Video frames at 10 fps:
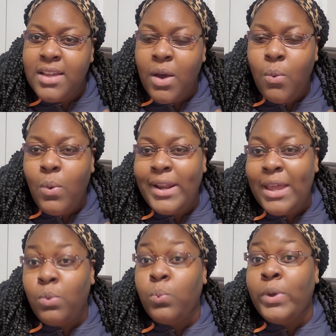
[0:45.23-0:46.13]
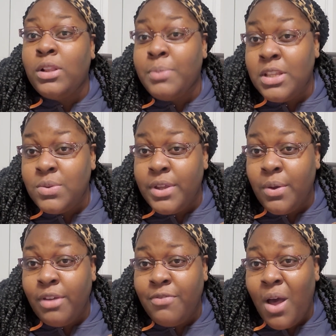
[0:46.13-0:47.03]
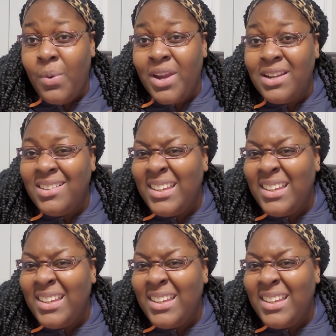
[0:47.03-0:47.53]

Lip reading: what I will be doing going forward,